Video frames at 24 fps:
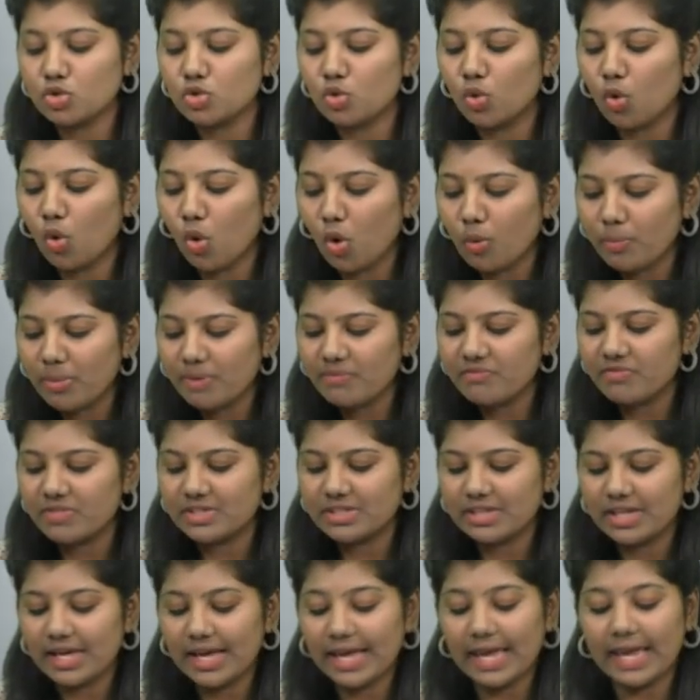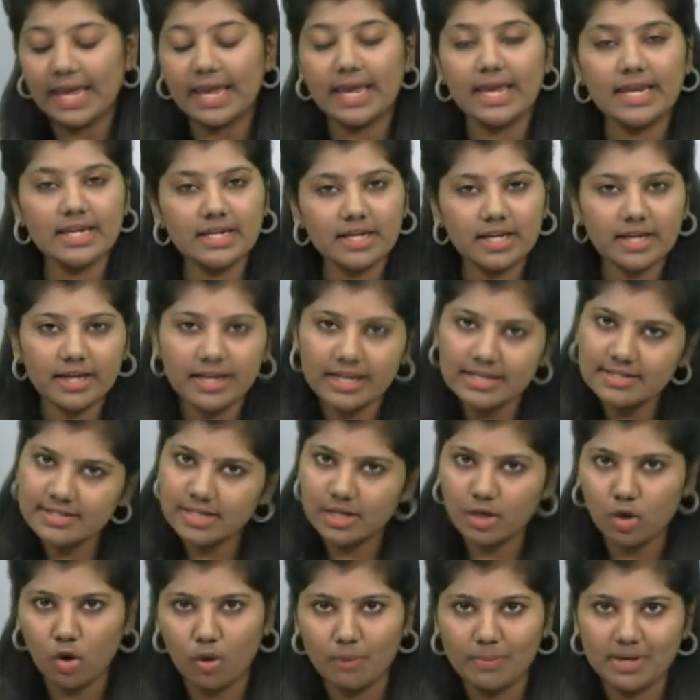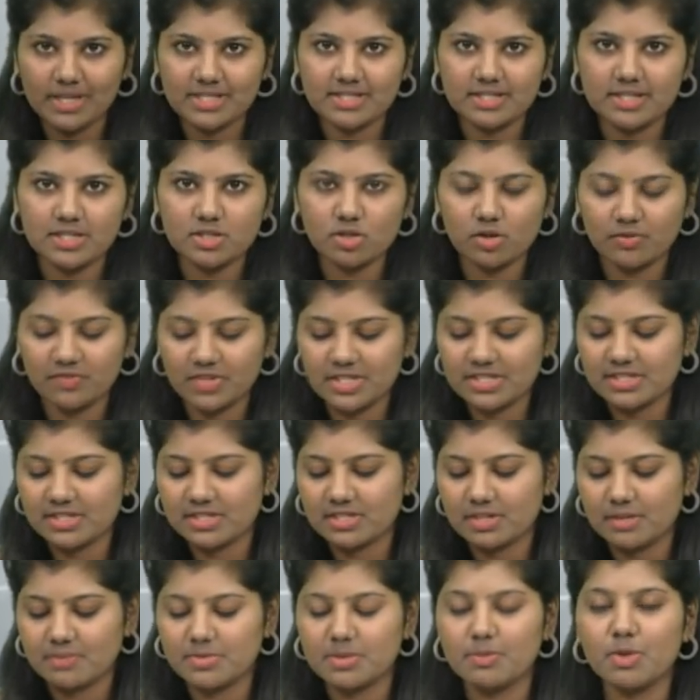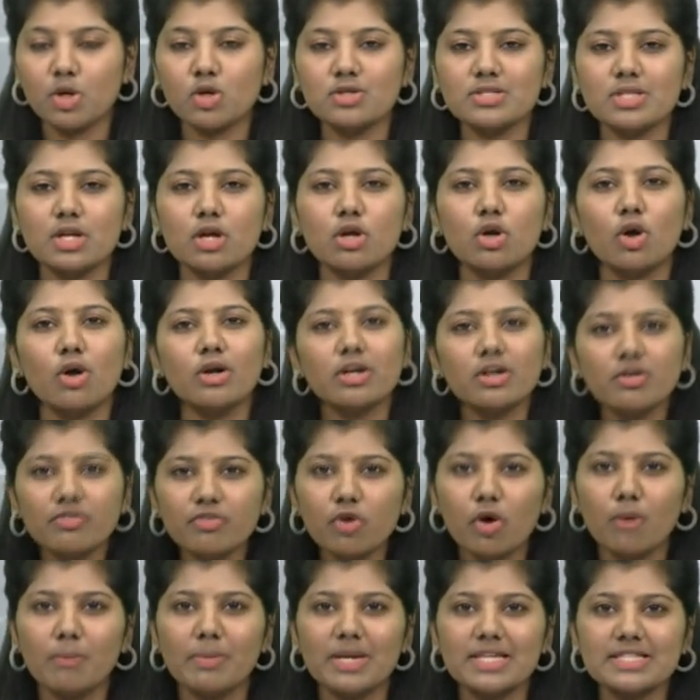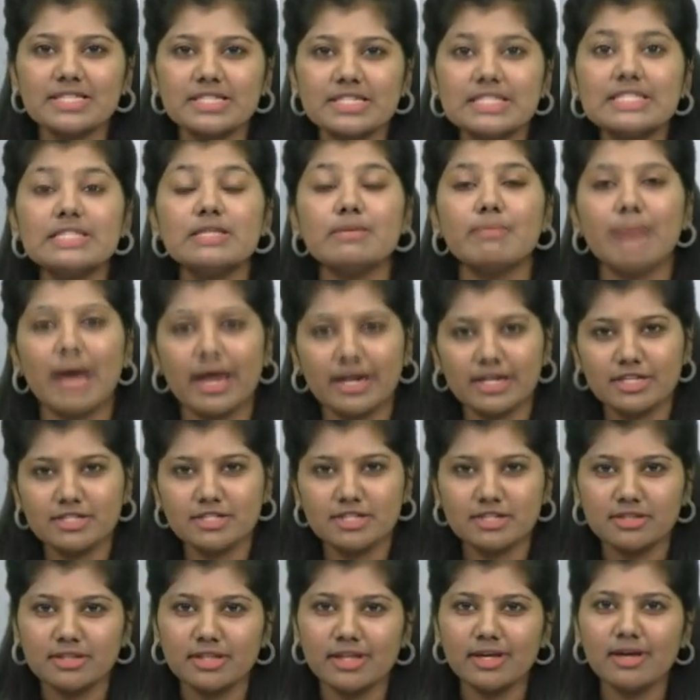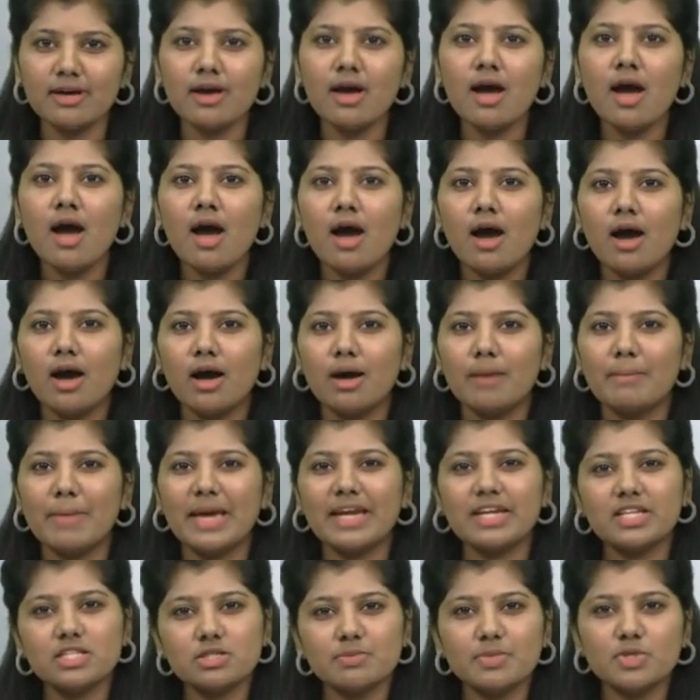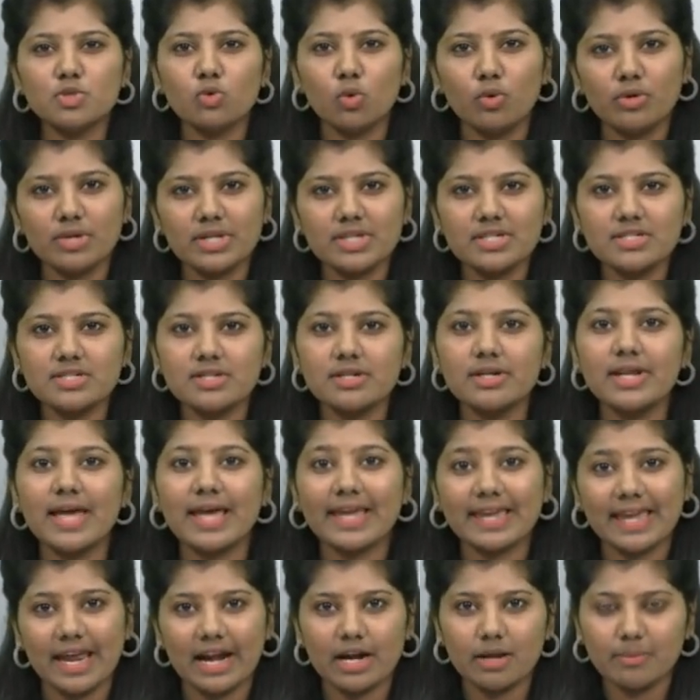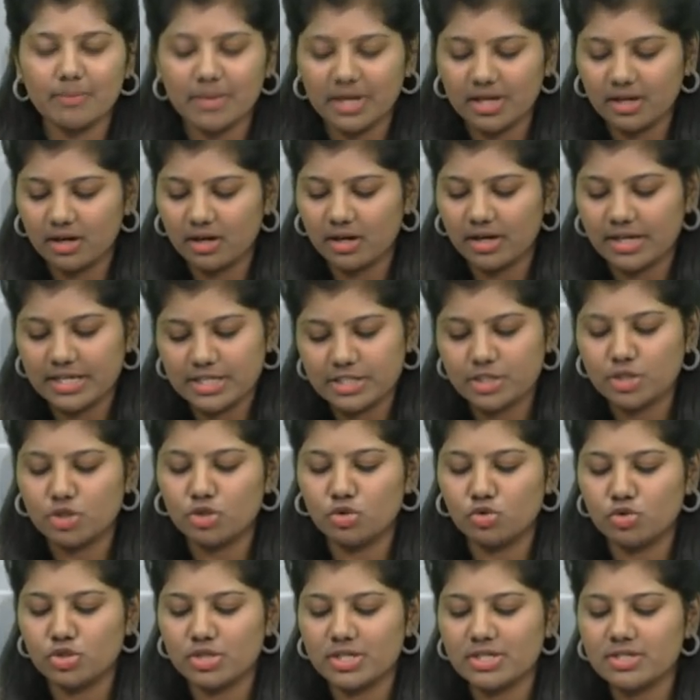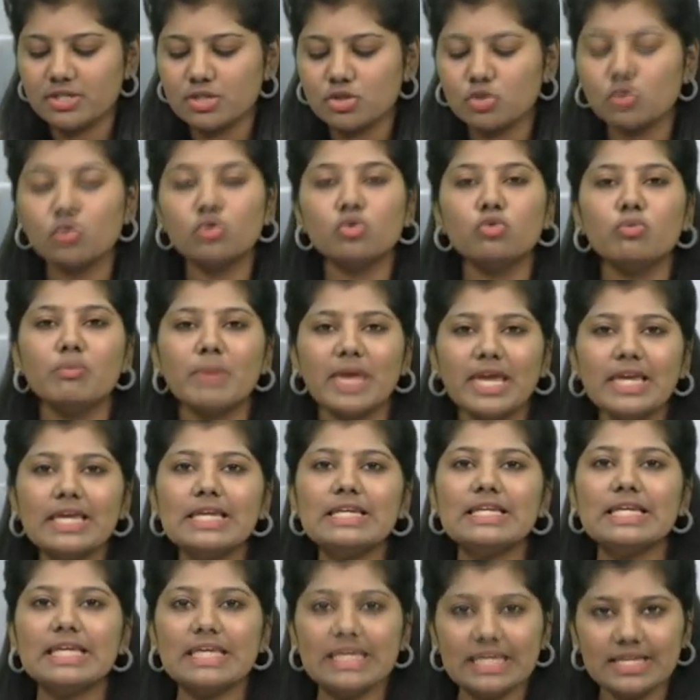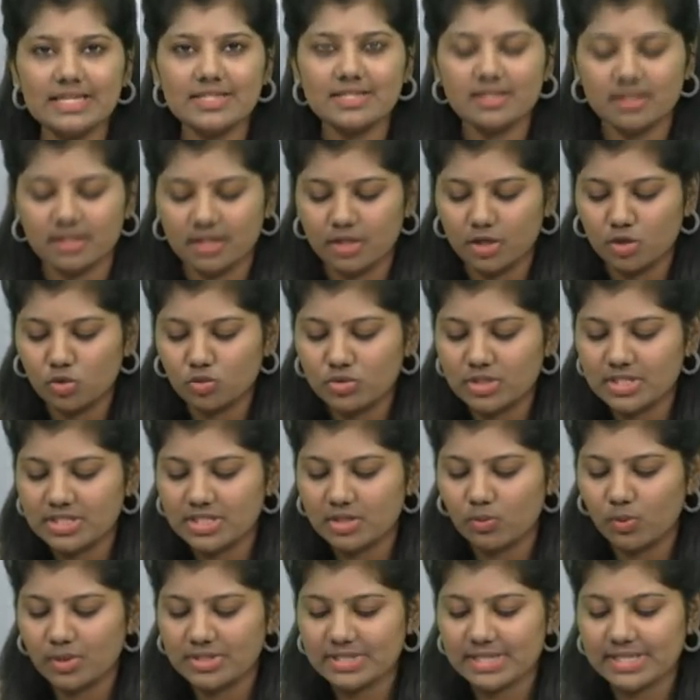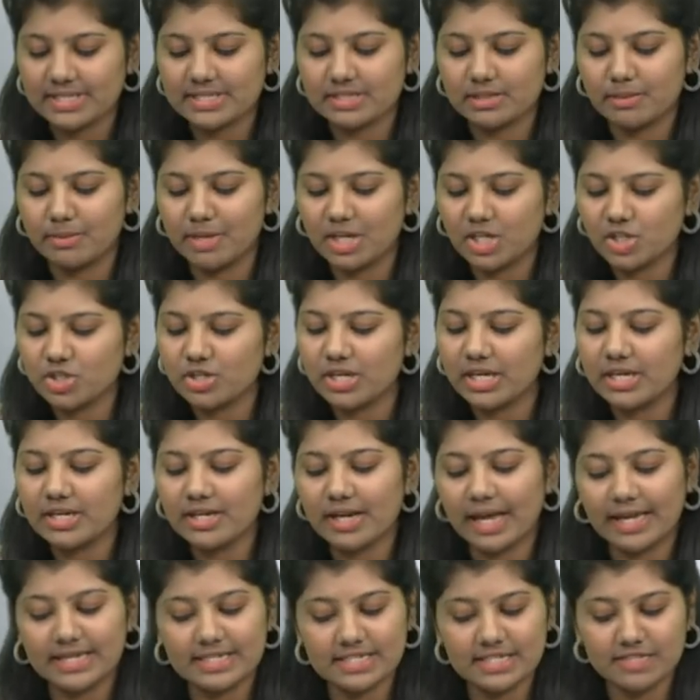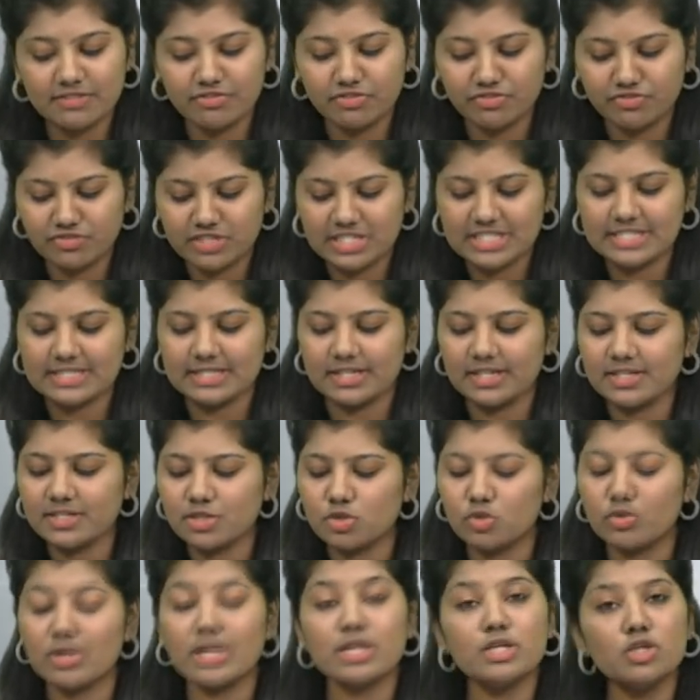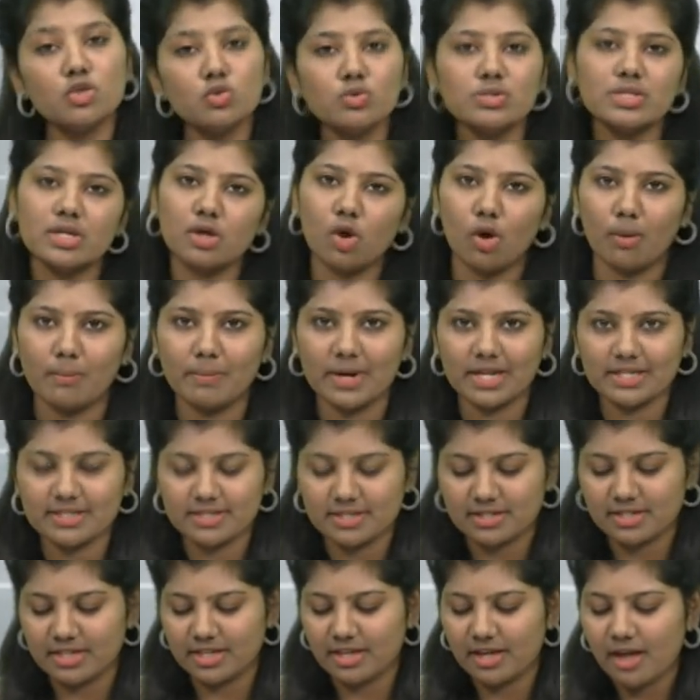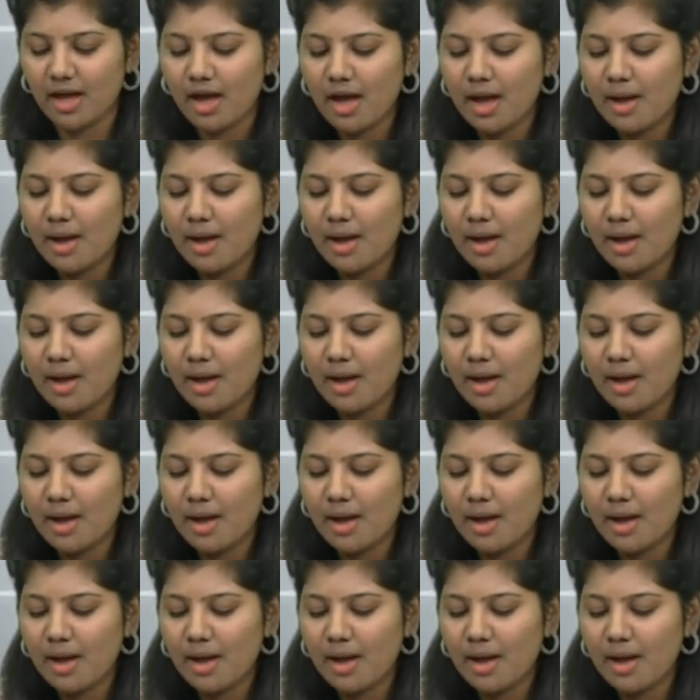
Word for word: to cope up with the increasing complexities of the systems, because there are a lot of complexities in managing the management oriented academic institutions. So to make it ease, the UGC was established in 1956 to reduce the complexity.